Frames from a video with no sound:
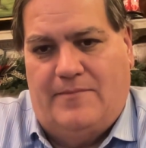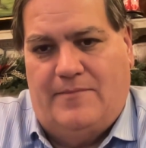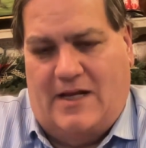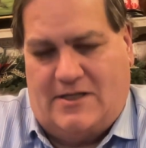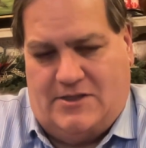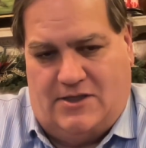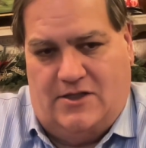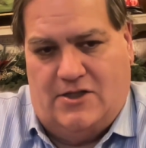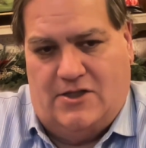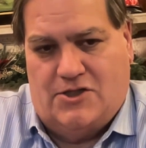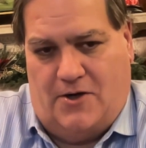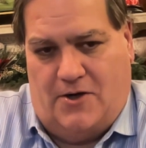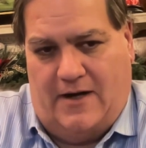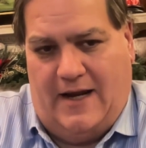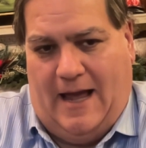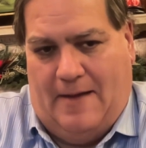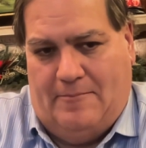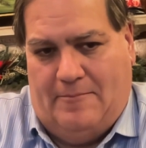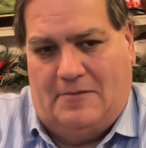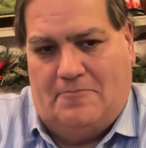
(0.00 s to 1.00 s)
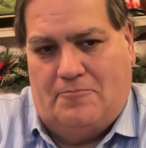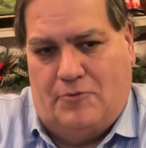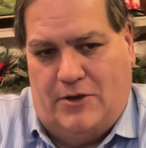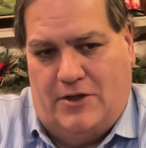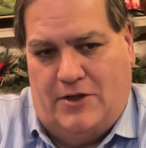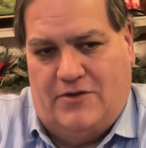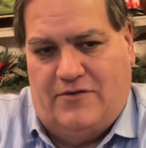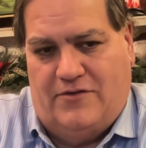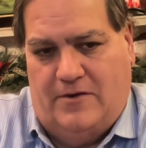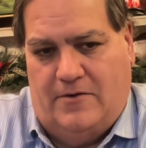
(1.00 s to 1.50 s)
That's going to start happening
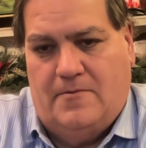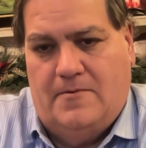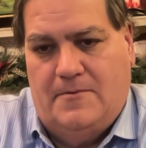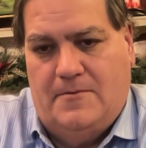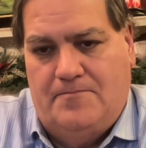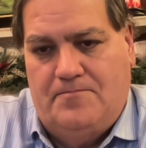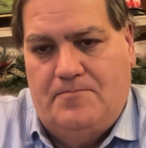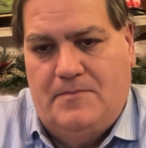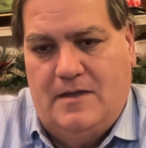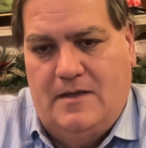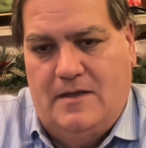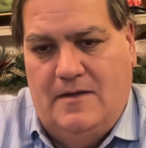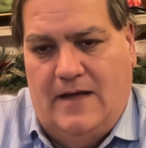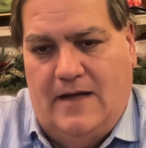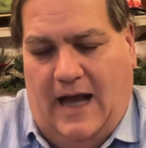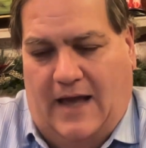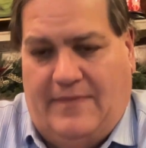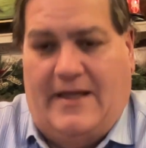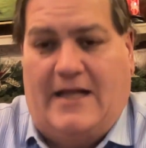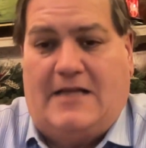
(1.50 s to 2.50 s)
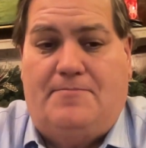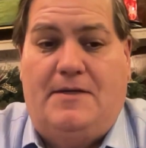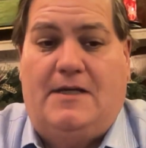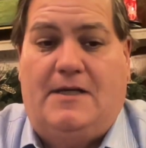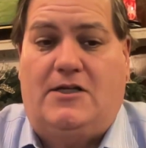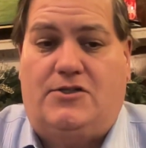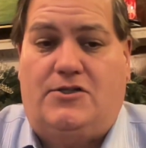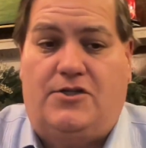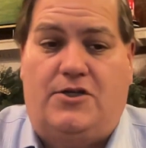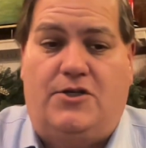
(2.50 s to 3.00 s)
pretty soon. And that's
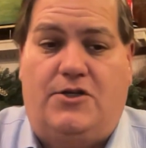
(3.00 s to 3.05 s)
because the